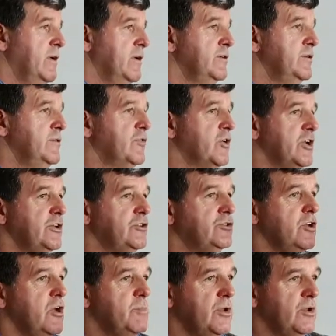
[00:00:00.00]
You've got to
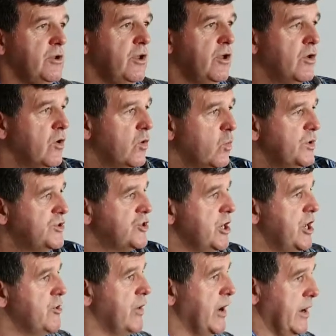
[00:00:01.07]
determine which
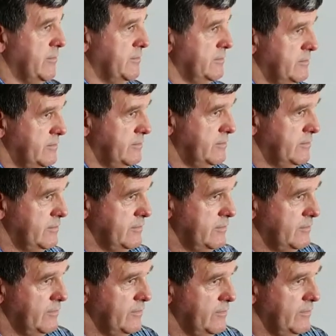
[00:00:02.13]
area.
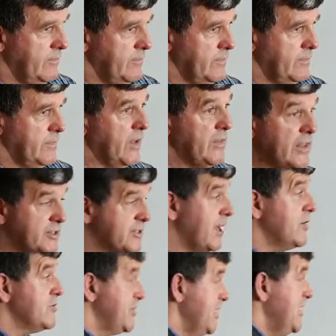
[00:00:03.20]
Now, that
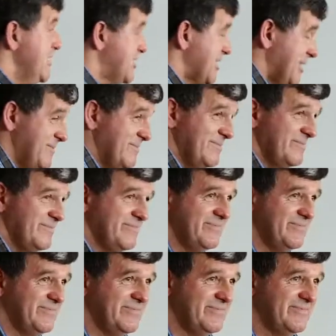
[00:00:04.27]
sounds easy.
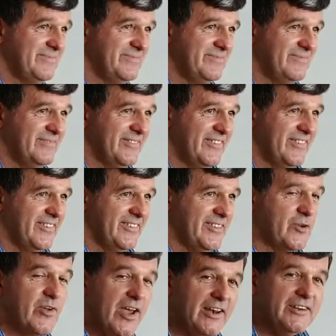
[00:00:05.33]
The
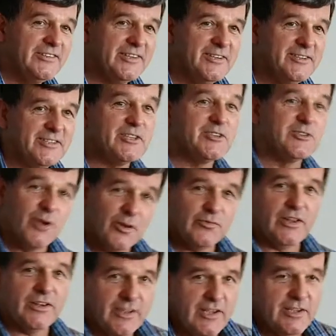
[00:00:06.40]
reality is, it's not
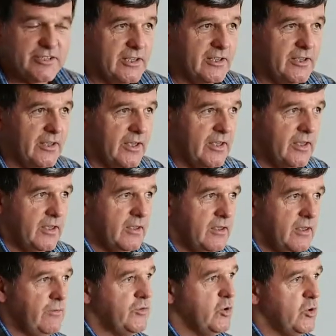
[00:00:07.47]
that easy
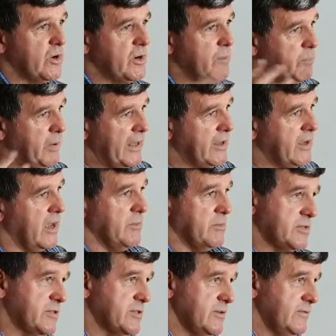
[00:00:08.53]
if you want to play
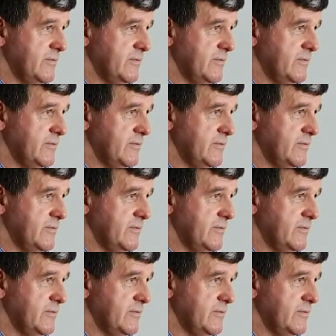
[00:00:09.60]
games.